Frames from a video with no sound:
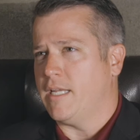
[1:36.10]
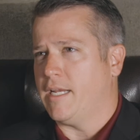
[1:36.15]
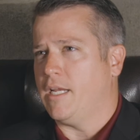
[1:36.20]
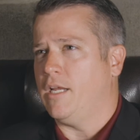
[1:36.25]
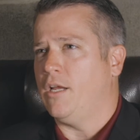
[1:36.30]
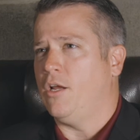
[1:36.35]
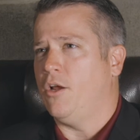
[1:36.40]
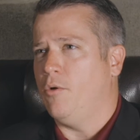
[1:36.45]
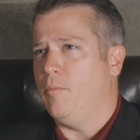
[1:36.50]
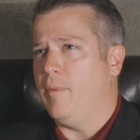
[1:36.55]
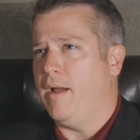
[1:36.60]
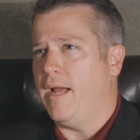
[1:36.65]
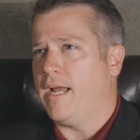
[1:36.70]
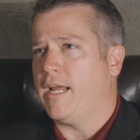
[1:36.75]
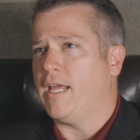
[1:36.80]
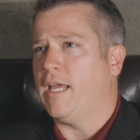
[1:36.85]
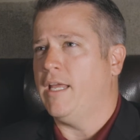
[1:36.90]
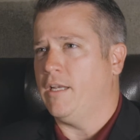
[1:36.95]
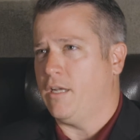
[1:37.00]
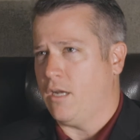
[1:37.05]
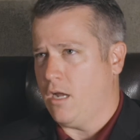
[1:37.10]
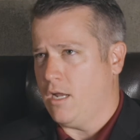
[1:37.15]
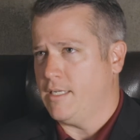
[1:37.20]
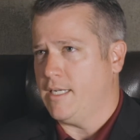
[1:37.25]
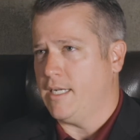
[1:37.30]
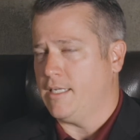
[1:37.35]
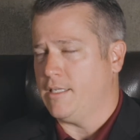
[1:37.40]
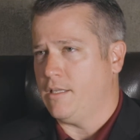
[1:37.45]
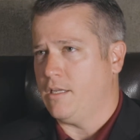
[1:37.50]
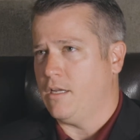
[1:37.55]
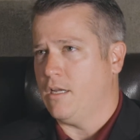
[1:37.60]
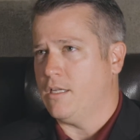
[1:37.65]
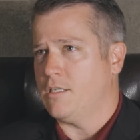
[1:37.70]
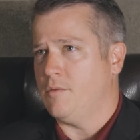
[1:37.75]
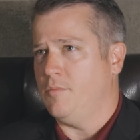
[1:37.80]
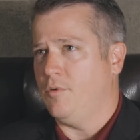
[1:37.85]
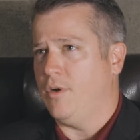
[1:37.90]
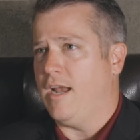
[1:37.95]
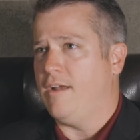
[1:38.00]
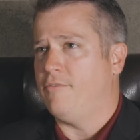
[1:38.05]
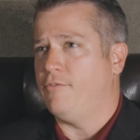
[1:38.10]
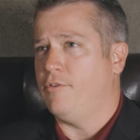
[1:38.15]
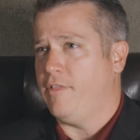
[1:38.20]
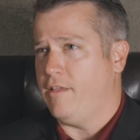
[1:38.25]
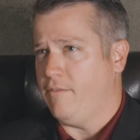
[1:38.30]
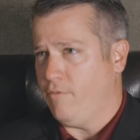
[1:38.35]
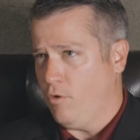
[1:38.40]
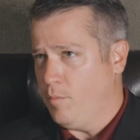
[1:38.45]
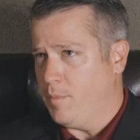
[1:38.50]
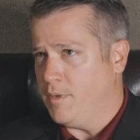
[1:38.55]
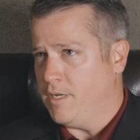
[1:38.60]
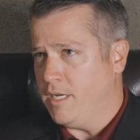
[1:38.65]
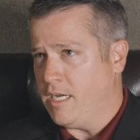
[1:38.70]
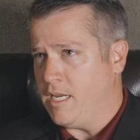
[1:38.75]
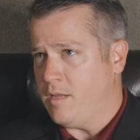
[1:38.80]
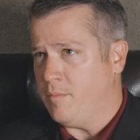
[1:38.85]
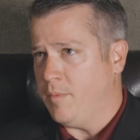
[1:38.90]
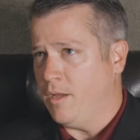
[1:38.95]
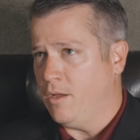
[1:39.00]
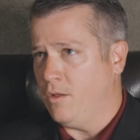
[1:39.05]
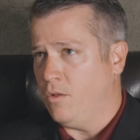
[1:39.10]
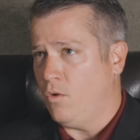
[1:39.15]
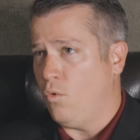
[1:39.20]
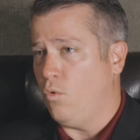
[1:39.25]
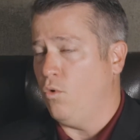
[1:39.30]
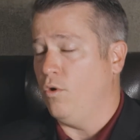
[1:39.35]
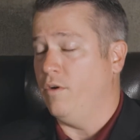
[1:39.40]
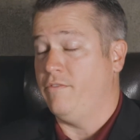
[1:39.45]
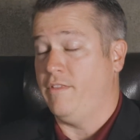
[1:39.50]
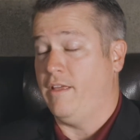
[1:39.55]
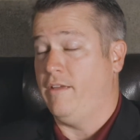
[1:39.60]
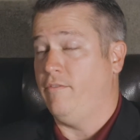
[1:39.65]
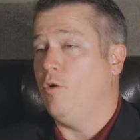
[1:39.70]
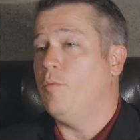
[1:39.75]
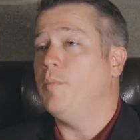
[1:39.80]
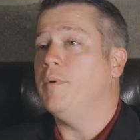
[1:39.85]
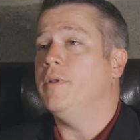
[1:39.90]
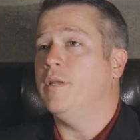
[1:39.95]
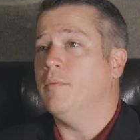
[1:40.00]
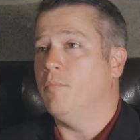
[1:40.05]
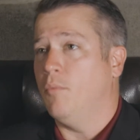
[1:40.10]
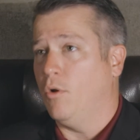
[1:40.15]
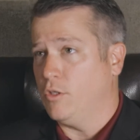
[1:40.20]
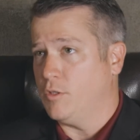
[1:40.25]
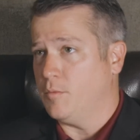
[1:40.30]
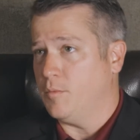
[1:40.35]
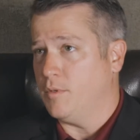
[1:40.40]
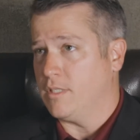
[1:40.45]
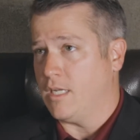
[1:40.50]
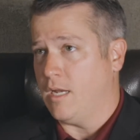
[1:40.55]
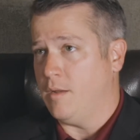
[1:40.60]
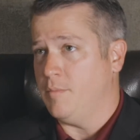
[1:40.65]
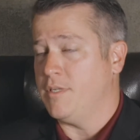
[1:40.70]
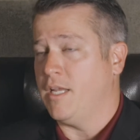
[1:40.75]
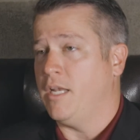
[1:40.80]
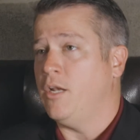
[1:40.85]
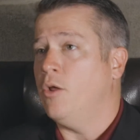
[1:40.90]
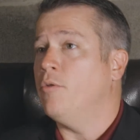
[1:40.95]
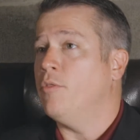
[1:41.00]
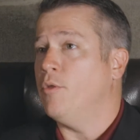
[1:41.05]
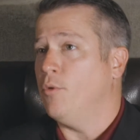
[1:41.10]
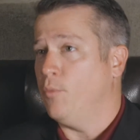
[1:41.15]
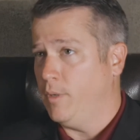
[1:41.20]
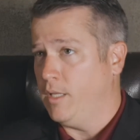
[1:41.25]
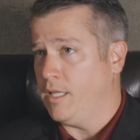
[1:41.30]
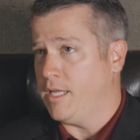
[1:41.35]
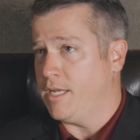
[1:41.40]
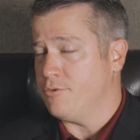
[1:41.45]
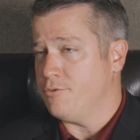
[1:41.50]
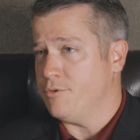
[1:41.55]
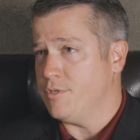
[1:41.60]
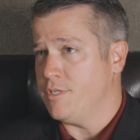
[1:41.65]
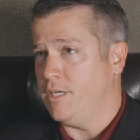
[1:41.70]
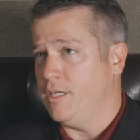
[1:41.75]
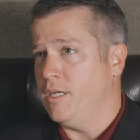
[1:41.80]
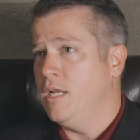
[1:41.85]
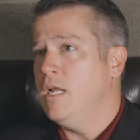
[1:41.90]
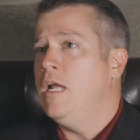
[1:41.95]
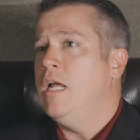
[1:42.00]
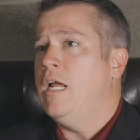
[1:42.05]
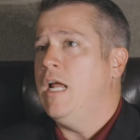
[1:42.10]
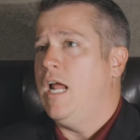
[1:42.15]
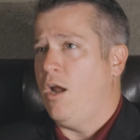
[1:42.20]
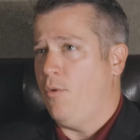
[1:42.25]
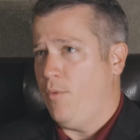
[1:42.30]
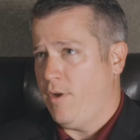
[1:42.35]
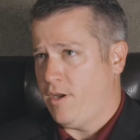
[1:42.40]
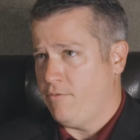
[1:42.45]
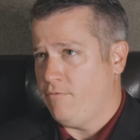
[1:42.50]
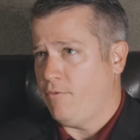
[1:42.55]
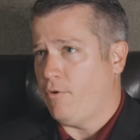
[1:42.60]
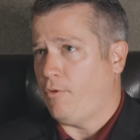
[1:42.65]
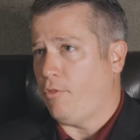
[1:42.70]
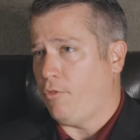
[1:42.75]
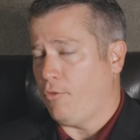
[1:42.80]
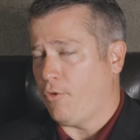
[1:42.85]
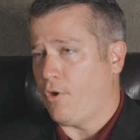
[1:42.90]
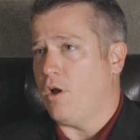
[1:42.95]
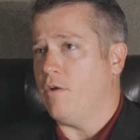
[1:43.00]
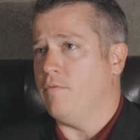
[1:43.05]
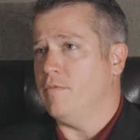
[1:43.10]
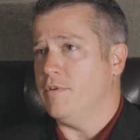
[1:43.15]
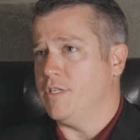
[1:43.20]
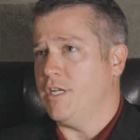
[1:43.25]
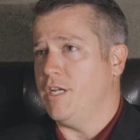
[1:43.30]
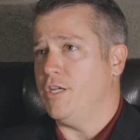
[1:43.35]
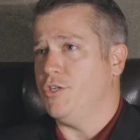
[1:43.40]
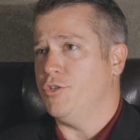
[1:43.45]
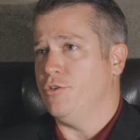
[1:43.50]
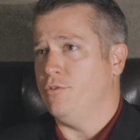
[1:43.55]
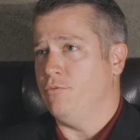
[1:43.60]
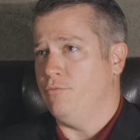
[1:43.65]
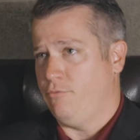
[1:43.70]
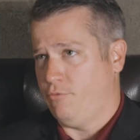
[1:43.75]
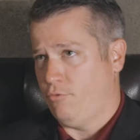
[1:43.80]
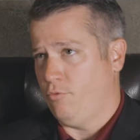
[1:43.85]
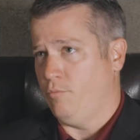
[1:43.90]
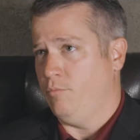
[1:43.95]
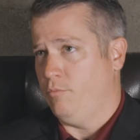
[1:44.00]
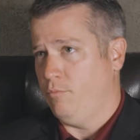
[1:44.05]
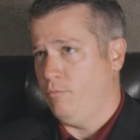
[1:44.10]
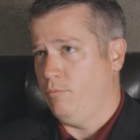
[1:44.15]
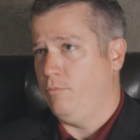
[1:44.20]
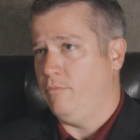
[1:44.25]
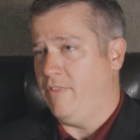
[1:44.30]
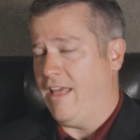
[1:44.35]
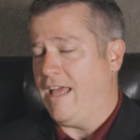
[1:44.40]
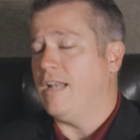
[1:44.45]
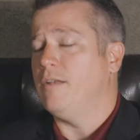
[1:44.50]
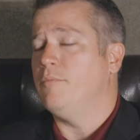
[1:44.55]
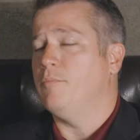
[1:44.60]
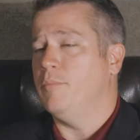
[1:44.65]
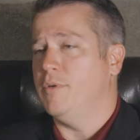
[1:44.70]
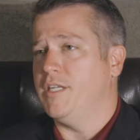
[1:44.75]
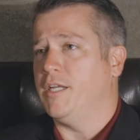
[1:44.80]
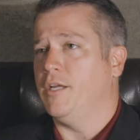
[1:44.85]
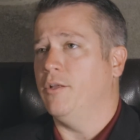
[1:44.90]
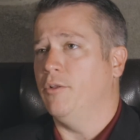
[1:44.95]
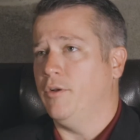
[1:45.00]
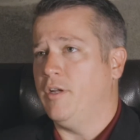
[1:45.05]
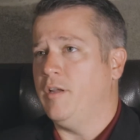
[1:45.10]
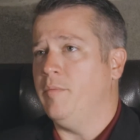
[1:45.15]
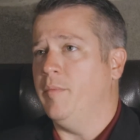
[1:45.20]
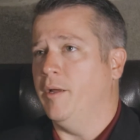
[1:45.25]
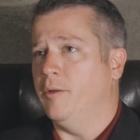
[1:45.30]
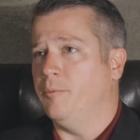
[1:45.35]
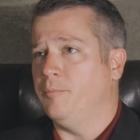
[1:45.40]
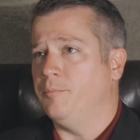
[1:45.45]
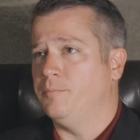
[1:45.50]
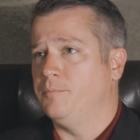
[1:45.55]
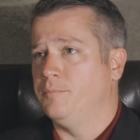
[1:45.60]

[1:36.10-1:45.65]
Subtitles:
I can go back and contact the customer after they've opened an email, or if they've opened it multiple times, I know they're really interested, and we can further the conversation from that particular email.